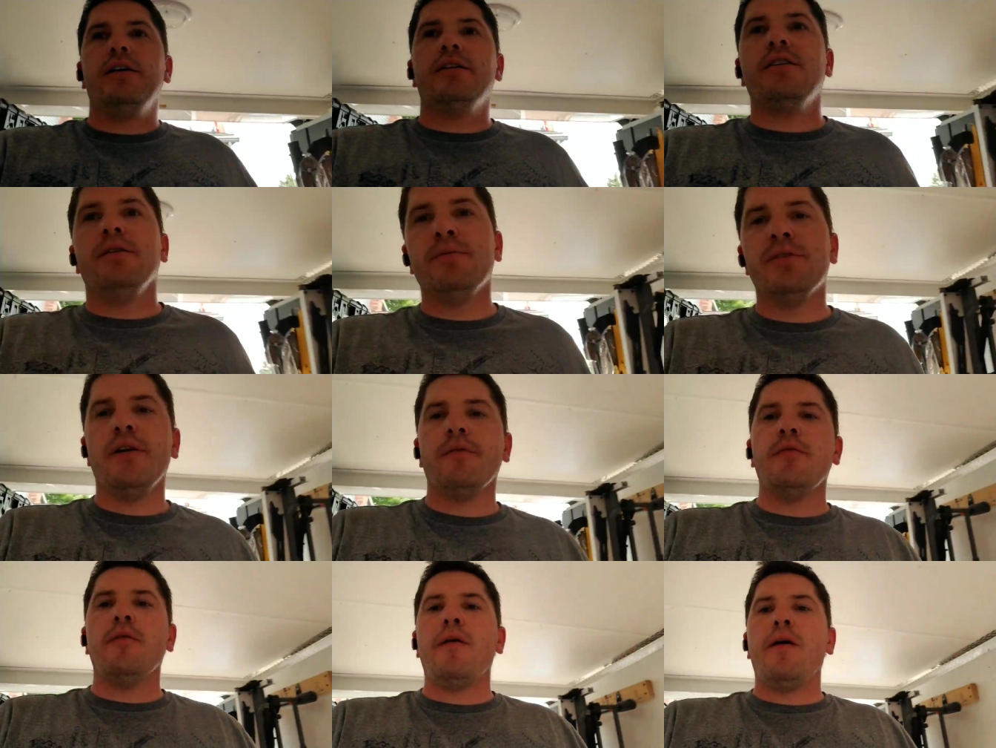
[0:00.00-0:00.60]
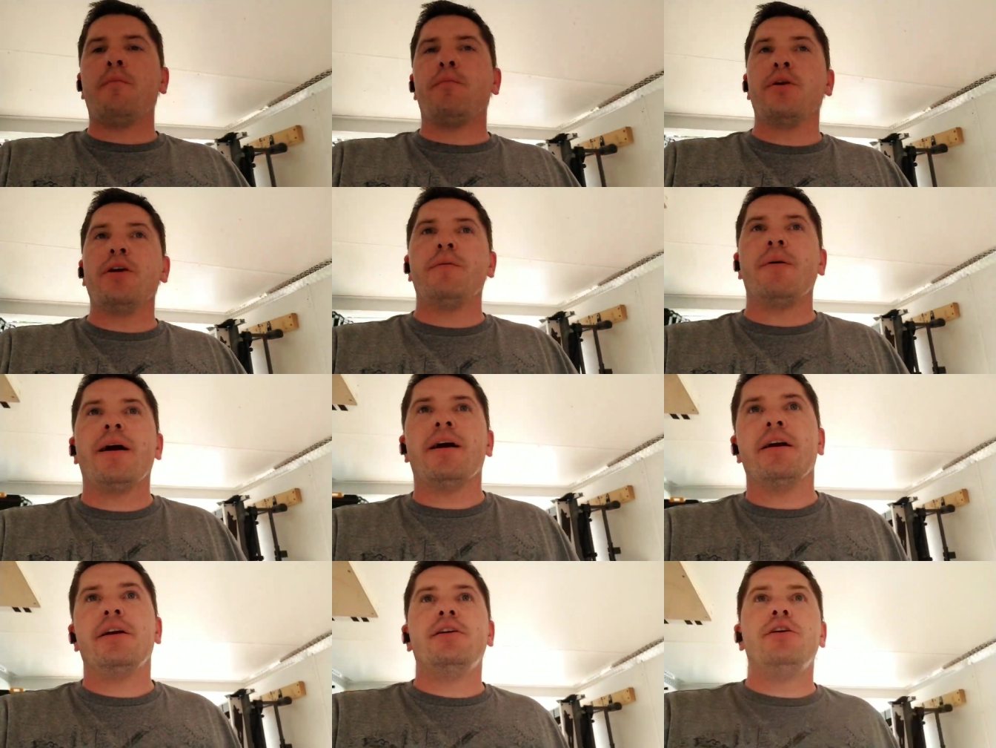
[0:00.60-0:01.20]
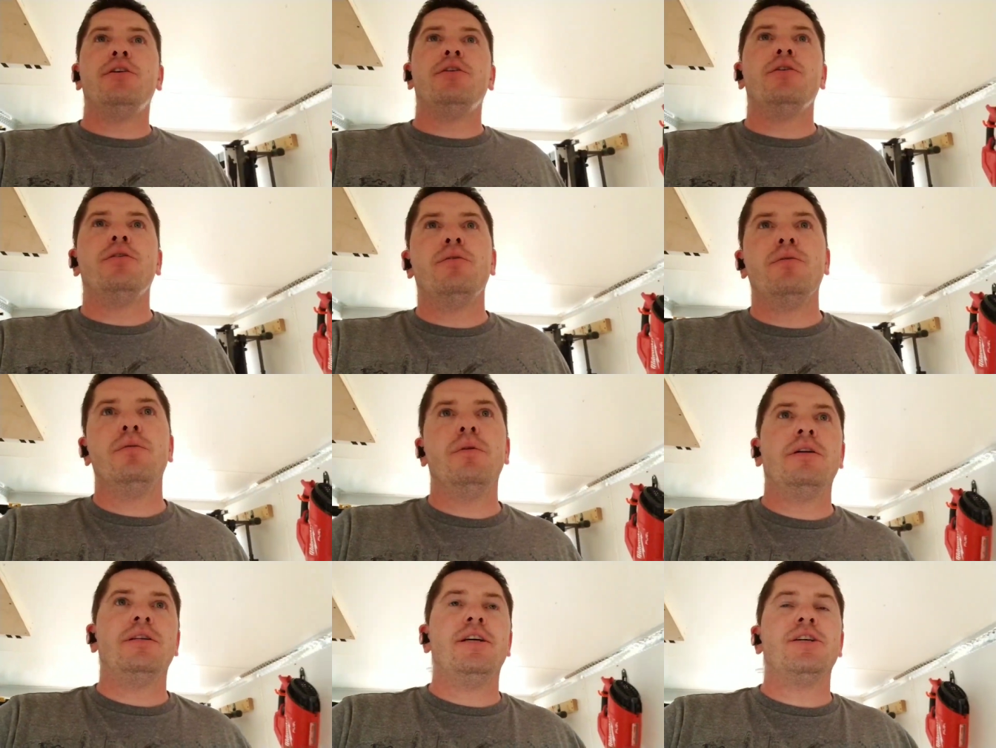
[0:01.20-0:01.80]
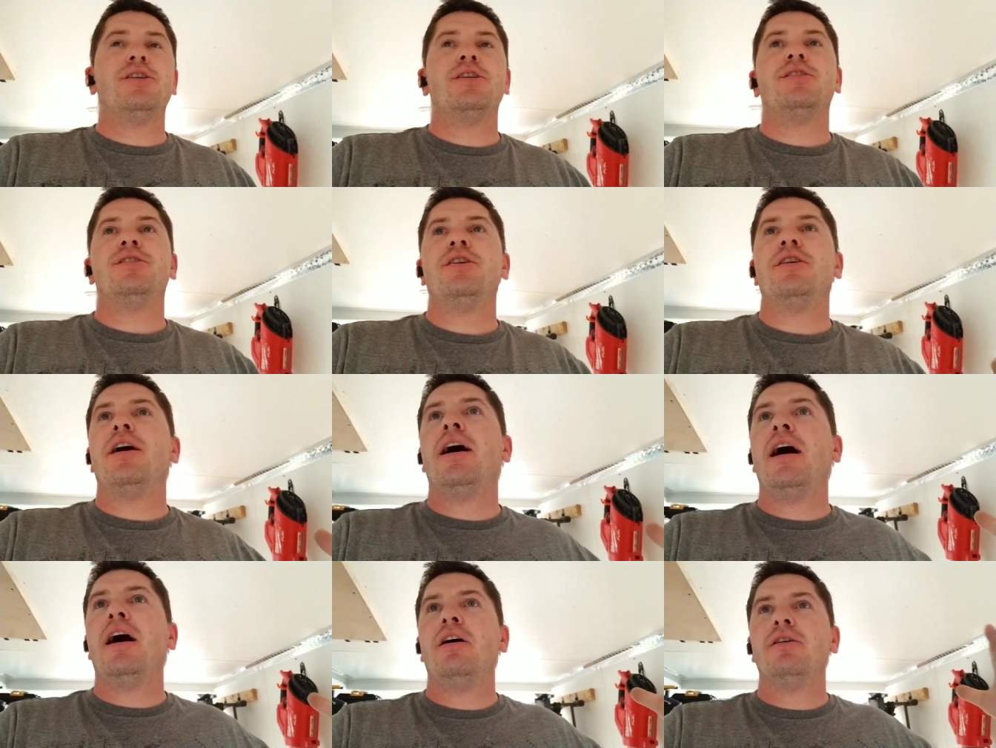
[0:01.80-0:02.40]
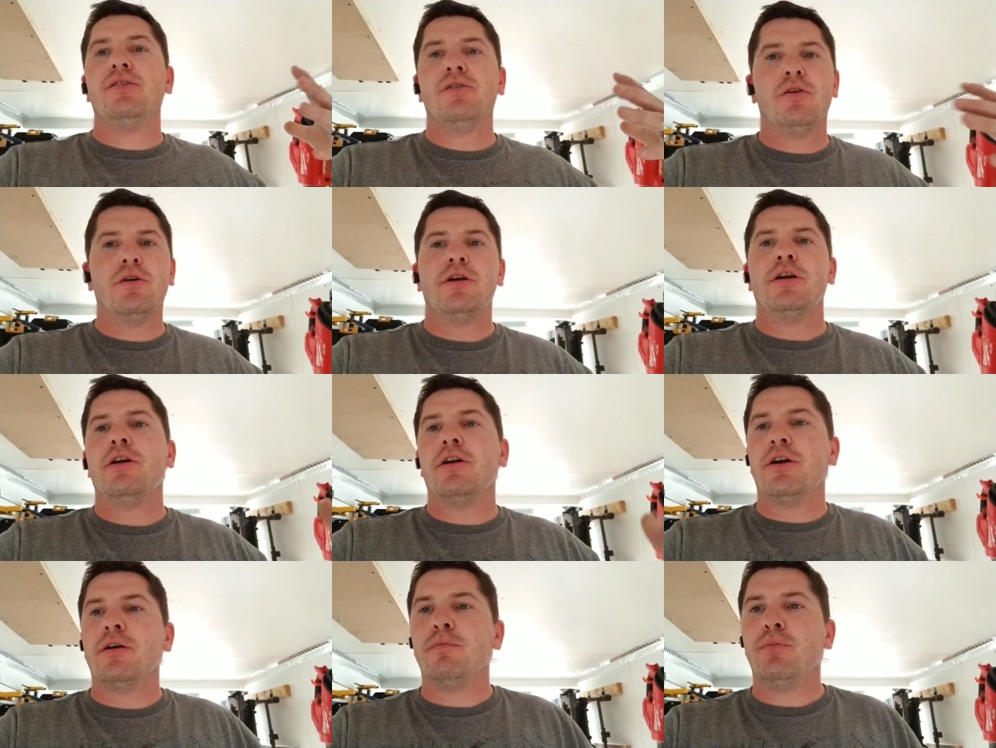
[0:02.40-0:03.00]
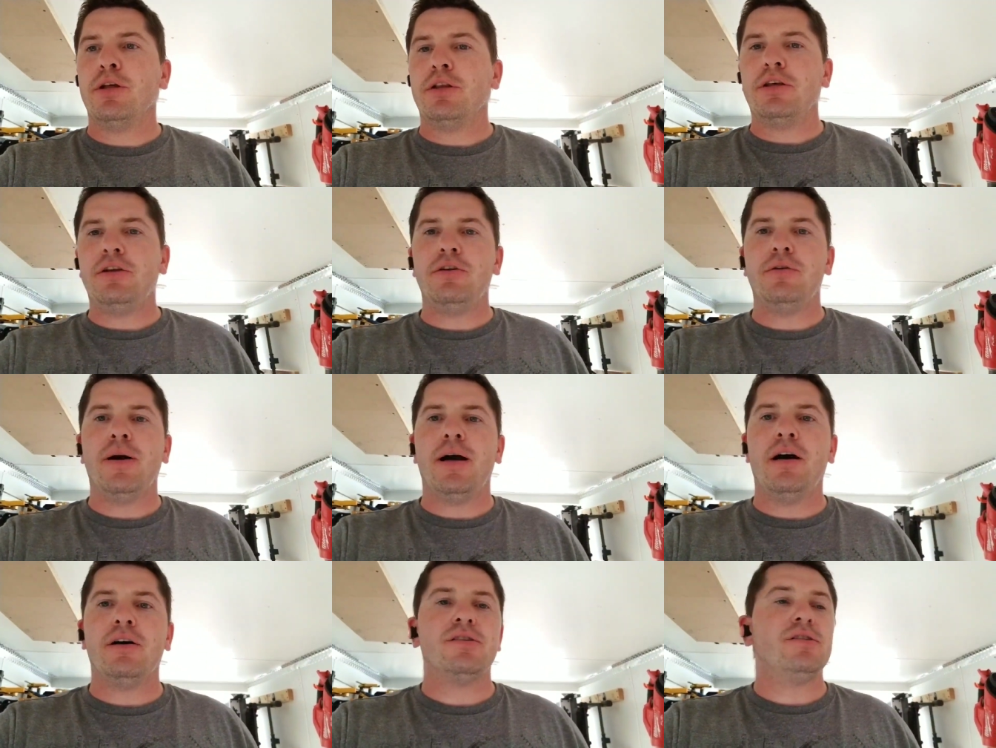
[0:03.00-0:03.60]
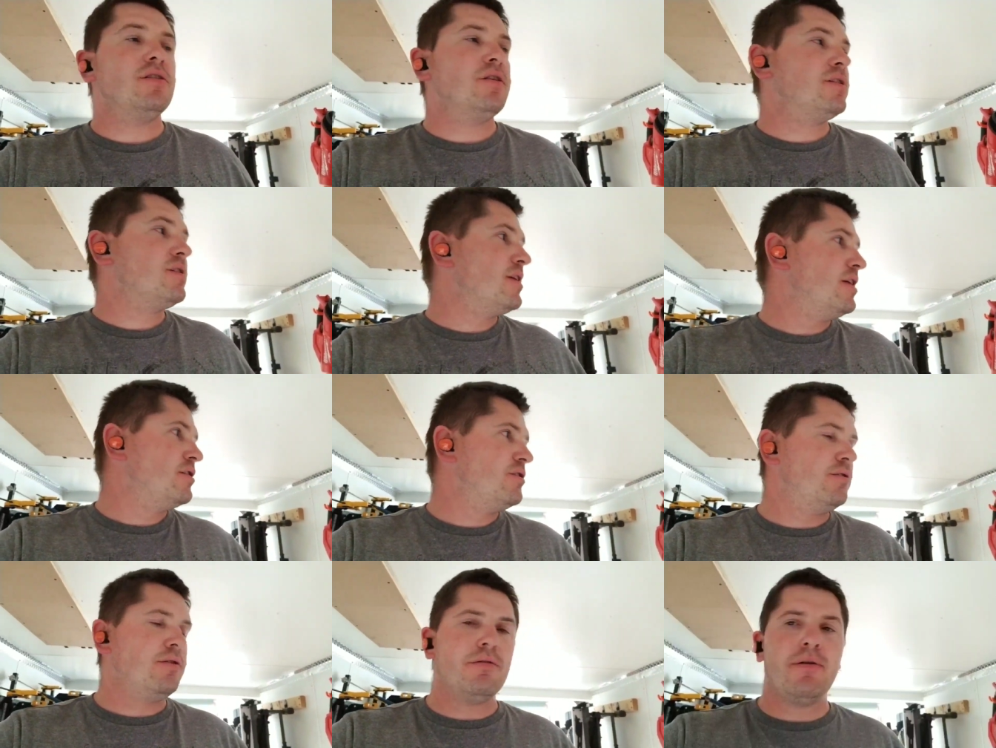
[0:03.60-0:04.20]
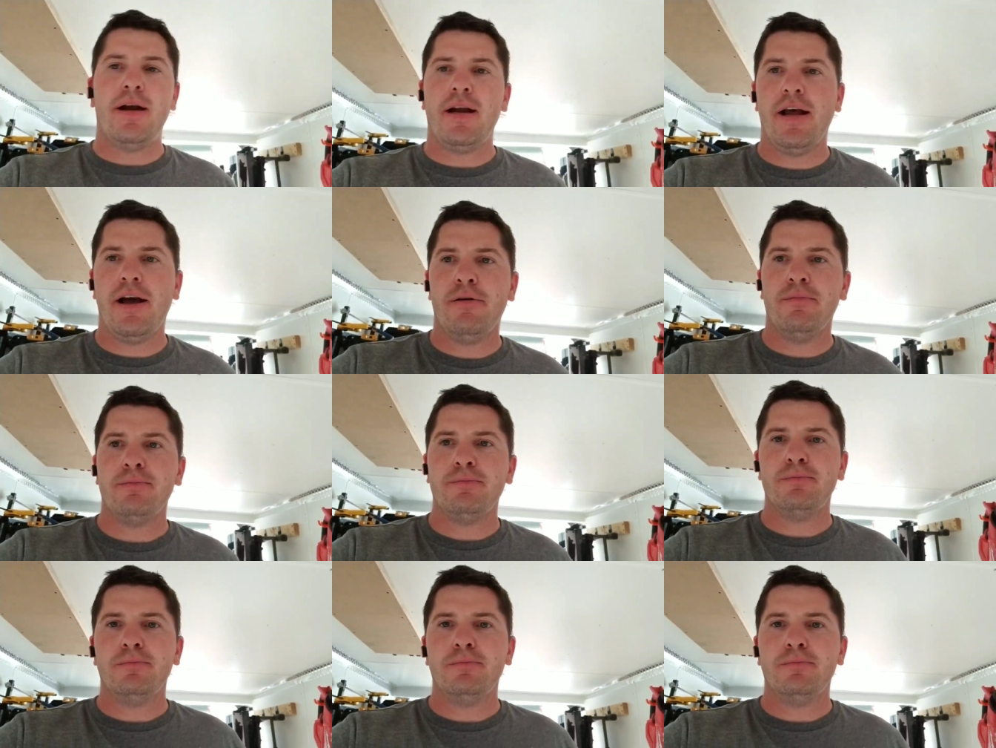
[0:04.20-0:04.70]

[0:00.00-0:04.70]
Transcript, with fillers: some stuff about pre-wiring new additions to your house or your completely new house. So let's get to it right now.